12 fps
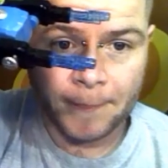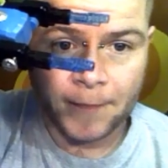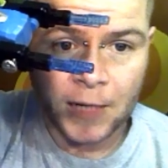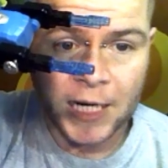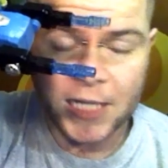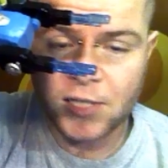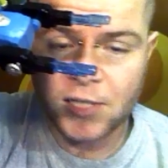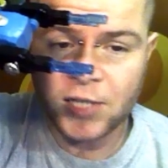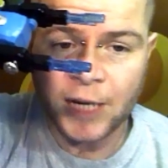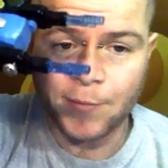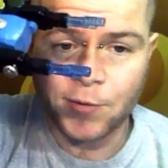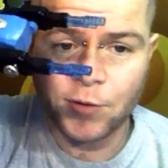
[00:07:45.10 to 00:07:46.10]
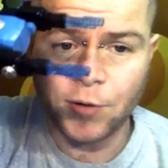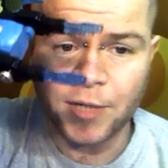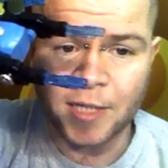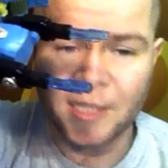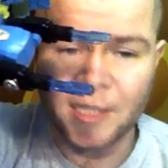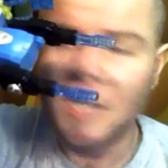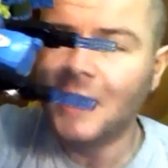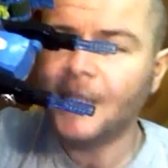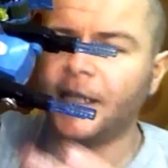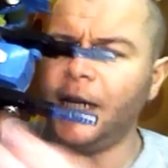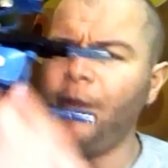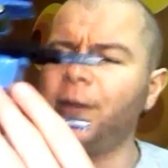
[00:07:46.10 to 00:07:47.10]
It's Cybertronian. Do you
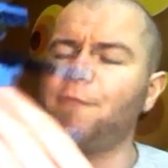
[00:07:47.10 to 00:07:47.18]
know what it